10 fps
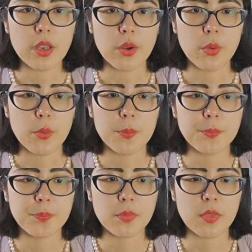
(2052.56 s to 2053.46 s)
You know,
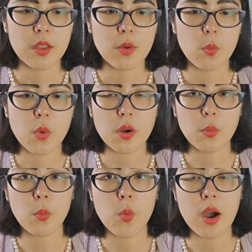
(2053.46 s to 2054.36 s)
what
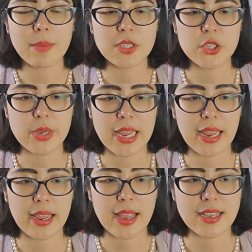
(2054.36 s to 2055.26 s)
what I'm
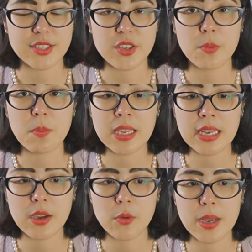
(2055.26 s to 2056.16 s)
doing has no
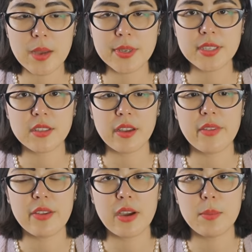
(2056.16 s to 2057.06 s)
meaning or purpose
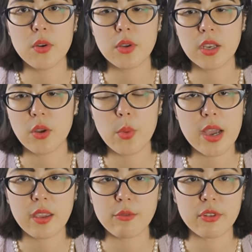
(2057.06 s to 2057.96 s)
I'm, if I'm not, you know,
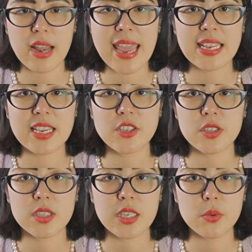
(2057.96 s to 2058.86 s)
working for an aid
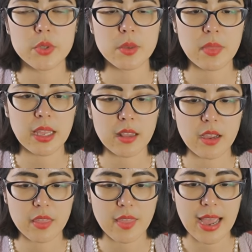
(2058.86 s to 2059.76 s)
agency or something
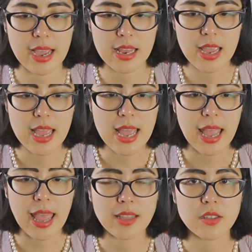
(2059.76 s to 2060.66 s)
like that.
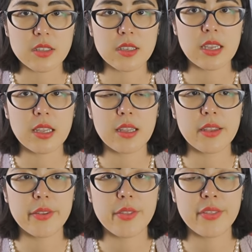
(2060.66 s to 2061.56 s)
And
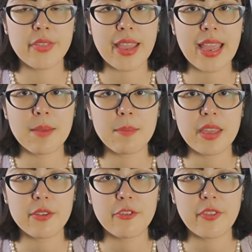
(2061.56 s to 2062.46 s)
there can
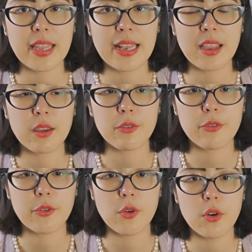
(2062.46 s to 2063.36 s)
be a feeling
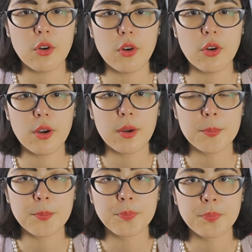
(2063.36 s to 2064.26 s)
for
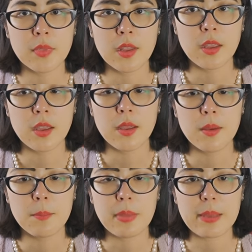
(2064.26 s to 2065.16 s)

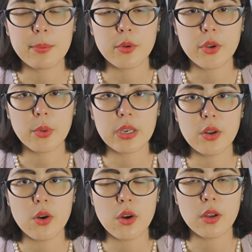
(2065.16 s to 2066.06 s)
people who are
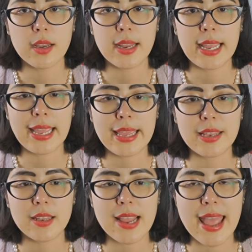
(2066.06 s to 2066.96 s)
not
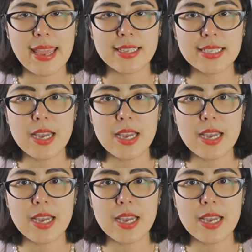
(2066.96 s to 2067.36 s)
in a